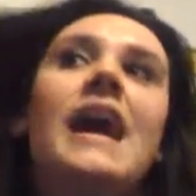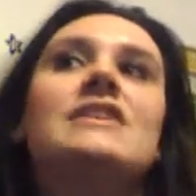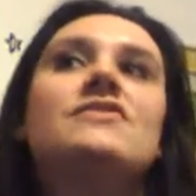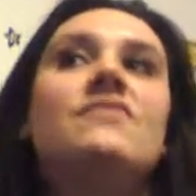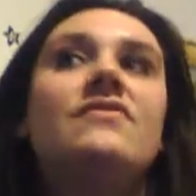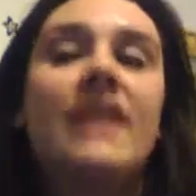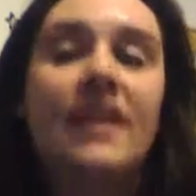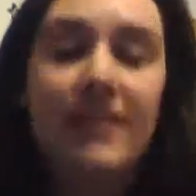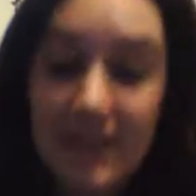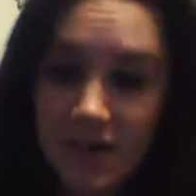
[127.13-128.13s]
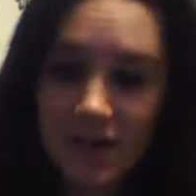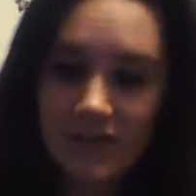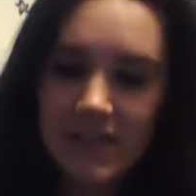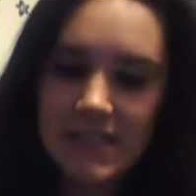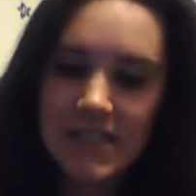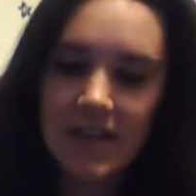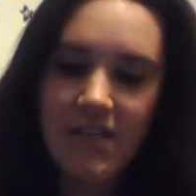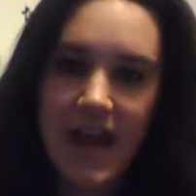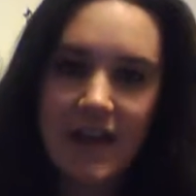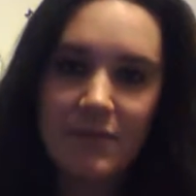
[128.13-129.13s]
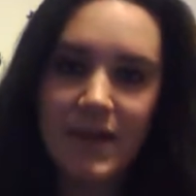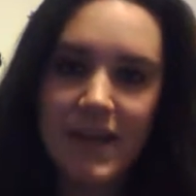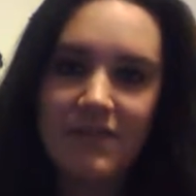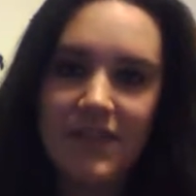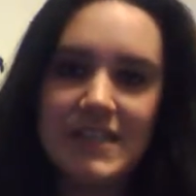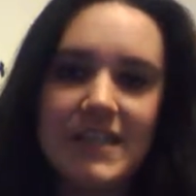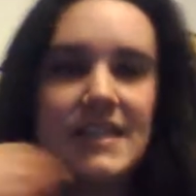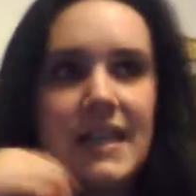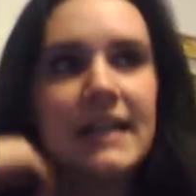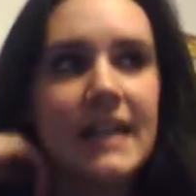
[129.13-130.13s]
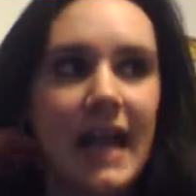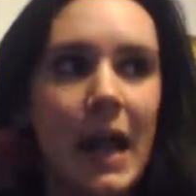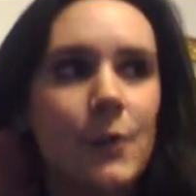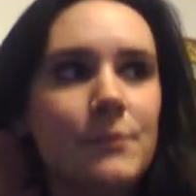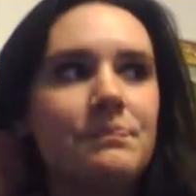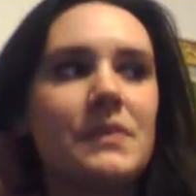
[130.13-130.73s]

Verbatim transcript: I was very nervous that when I if I did a second account,